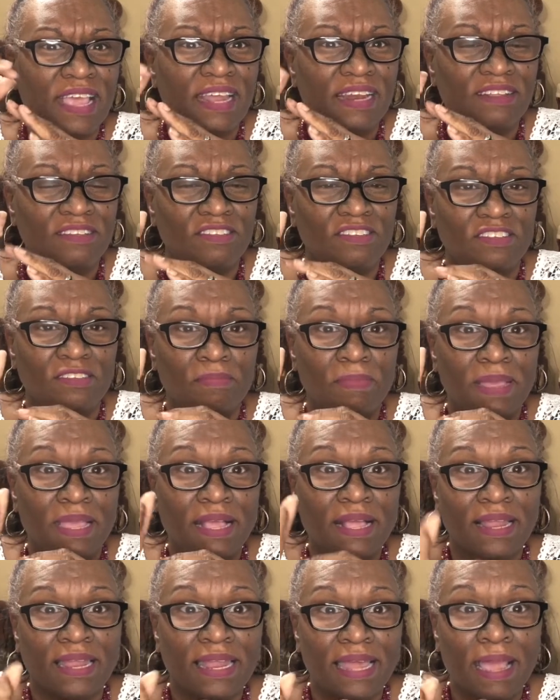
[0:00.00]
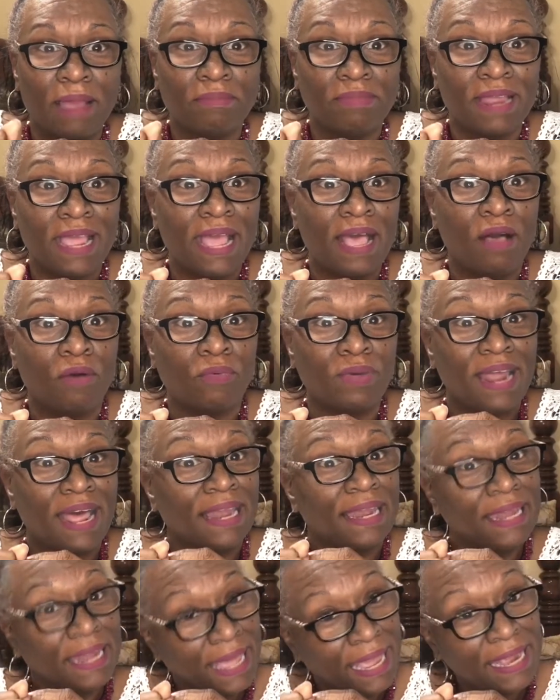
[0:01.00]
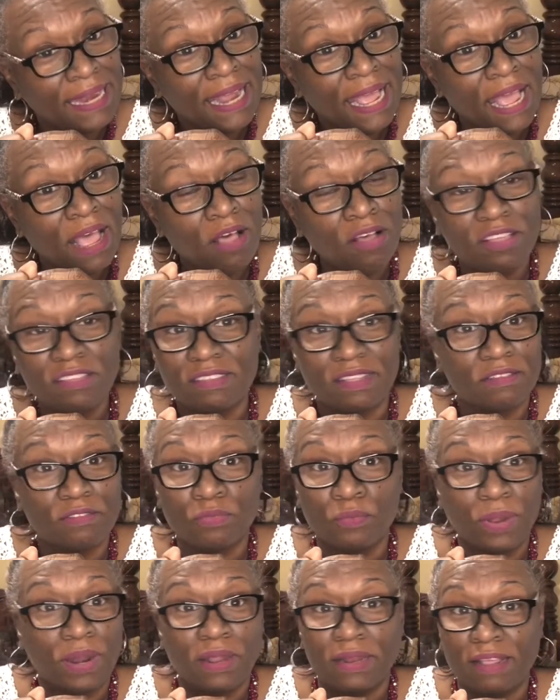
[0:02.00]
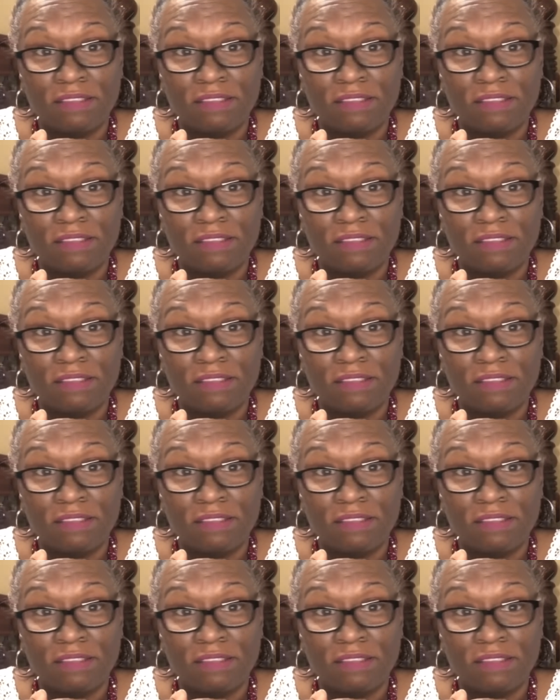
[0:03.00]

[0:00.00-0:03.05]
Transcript: and it's just being clamped down when I lay down, because that's when I,